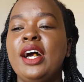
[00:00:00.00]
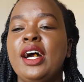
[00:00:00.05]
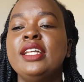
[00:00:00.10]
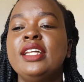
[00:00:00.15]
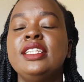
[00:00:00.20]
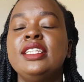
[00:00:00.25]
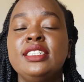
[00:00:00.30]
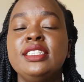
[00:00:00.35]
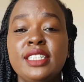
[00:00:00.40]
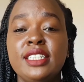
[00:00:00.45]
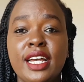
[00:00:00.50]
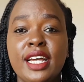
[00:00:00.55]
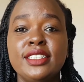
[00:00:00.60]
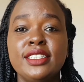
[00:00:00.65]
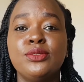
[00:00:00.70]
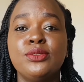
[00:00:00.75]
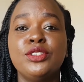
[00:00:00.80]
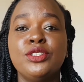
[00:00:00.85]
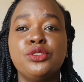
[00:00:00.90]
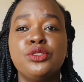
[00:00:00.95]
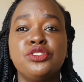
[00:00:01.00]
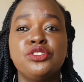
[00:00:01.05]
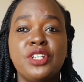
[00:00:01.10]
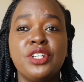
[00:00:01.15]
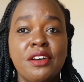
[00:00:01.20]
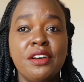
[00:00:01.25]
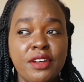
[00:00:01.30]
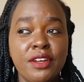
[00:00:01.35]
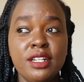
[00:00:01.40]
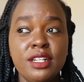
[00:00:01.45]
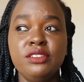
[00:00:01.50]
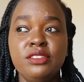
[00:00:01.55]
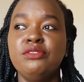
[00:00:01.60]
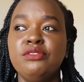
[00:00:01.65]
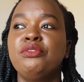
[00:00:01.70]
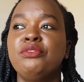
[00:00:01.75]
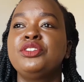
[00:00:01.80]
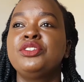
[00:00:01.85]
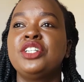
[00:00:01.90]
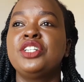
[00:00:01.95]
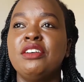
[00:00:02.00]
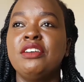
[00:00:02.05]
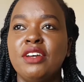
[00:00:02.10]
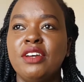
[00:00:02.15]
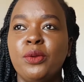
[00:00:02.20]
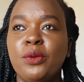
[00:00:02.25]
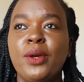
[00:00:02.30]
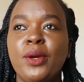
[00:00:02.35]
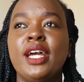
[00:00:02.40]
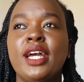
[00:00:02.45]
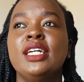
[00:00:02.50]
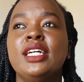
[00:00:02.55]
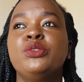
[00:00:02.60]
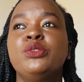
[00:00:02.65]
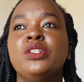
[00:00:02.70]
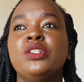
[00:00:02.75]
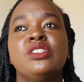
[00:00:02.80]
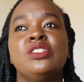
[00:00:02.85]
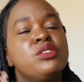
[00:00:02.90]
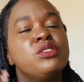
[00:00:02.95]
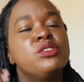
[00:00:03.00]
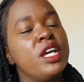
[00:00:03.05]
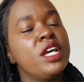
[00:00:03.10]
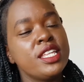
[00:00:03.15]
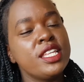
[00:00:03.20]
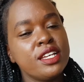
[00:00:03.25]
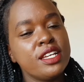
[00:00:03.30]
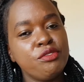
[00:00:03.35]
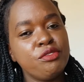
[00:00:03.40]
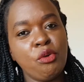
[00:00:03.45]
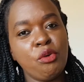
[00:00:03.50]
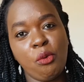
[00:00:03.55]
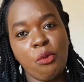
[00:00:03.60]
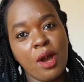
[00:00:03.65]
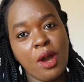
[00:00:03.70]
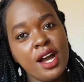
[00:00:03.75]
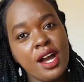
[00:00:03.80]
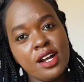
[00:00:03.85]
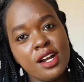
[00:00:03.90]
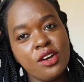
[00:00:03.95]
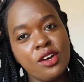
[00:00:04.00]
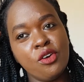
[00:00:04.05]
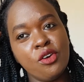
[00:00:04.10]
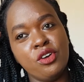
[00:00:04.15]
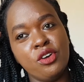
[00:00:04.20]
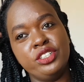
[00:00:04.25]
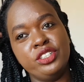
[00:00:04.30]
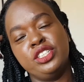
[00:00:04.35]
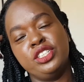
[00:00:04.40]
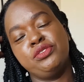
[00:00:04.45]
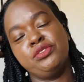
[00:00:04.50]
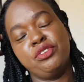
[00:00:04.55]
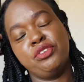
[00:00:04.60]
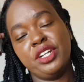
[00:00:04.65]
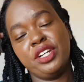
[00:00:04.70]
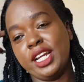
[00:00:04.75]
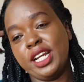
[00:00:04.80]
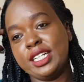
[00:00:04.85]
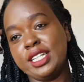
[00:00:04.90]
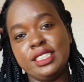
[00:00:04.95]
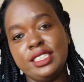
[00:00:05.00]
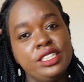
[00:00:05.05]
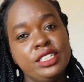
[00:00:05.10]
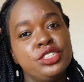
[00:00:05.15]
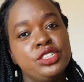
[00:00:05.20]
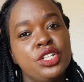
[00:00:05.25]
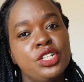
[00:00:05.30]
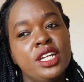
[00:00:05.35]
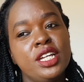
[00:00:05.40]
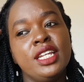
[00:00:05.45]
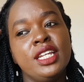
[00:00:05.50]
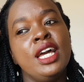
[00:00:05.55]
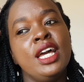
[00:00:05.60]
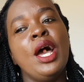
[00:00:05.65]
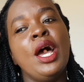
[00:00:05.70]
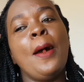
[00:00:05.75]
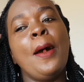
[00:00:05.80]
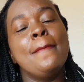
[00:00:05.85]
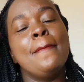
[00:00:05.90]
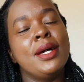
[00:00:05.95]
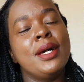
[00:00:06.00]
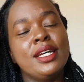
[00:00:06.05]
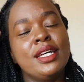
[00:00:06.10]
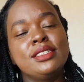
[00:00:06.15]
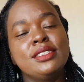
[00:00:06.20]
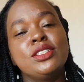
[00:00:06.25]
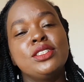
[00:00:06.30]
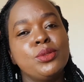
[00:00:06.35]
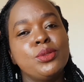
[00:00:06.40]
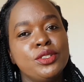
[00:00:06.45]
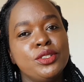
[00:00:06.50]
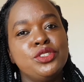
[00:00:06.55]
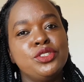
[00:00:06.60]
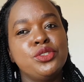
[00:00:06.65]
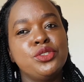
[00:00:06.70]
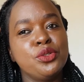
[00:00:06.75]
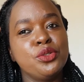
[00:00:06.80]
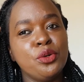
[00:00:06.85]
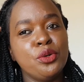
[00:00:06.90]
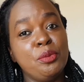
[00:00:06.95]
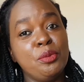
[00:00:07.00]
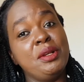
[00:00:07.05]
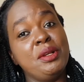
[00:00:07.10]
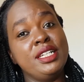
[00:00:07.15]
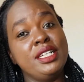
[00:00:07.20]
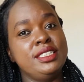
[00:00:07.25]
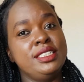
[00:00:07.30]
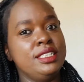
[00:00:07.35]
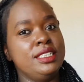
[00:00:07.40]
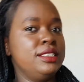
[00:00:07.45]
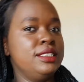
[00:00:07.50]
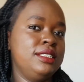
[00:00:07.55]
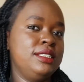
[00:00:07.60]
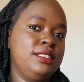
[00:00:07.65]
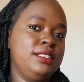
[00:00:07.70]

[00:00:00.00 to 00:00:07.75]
this year I just want to travel where it is either for work or just for relaxation, but I just want to go places.